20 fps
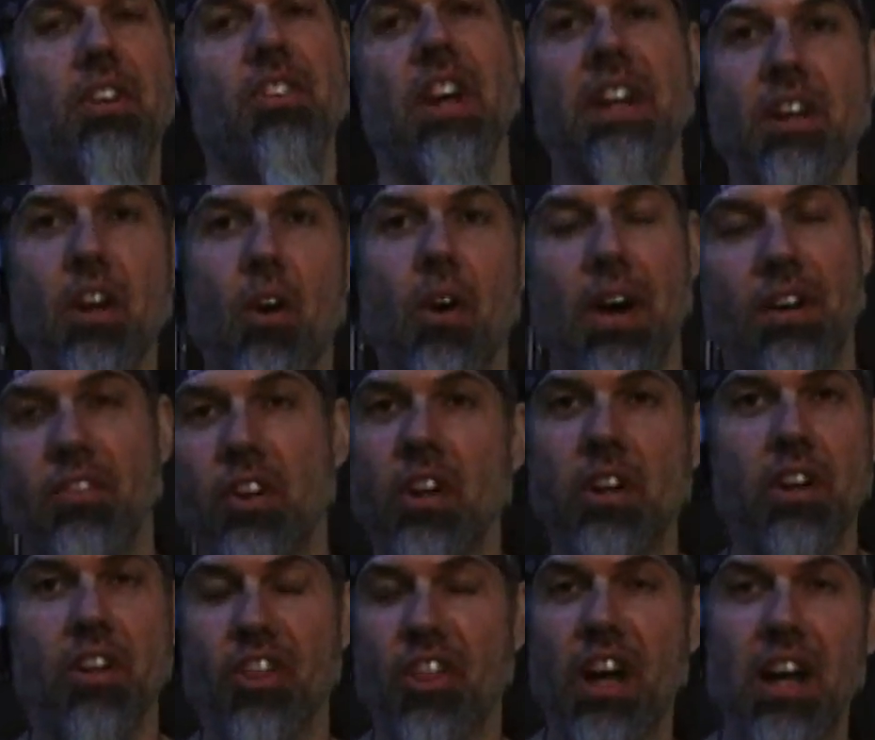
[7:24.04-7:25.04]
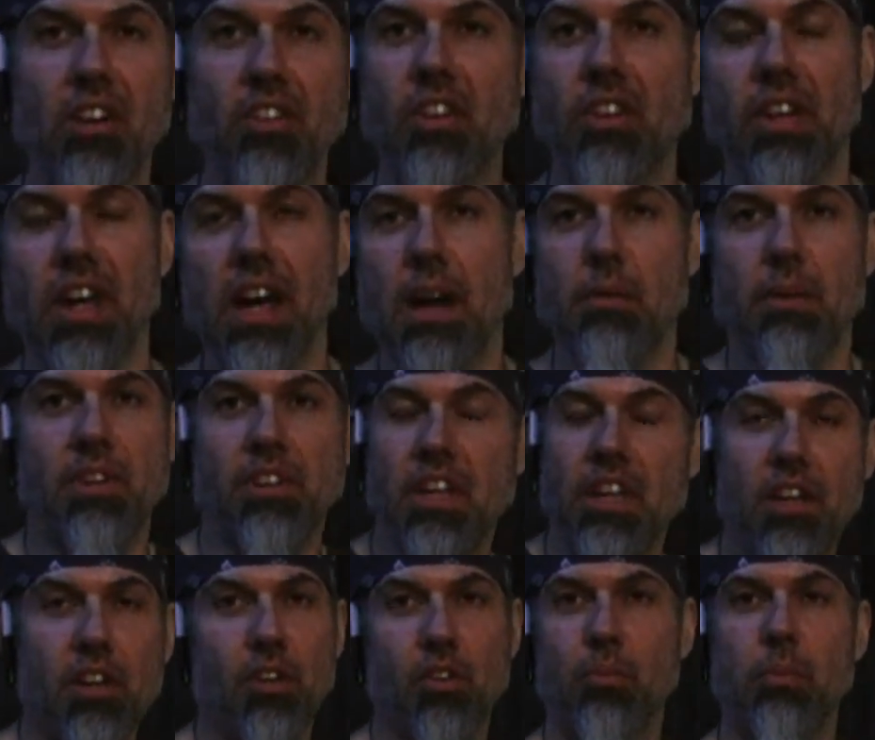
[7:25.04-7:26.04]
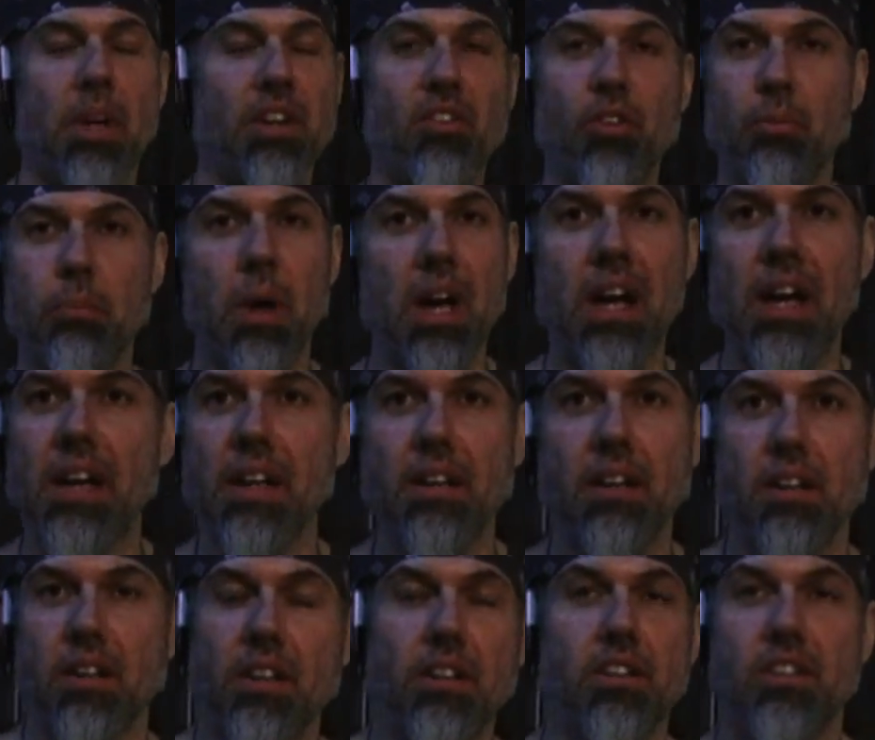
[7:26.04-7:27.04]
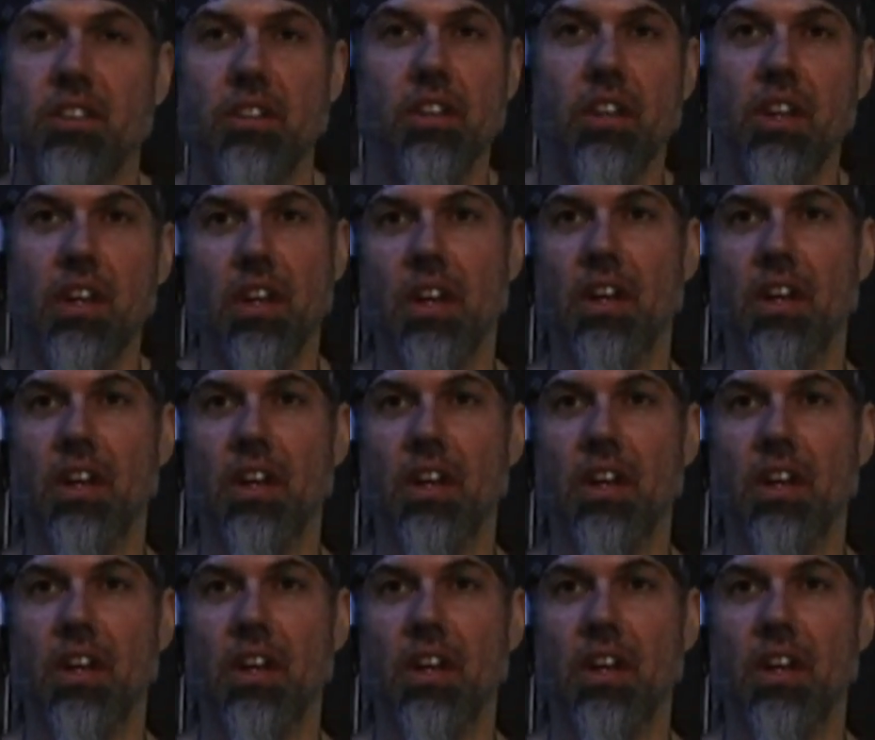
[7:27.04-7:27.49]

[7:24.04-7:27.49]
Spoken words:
Because I know. I've heard it 1,000 times. It tingles my spine. It's...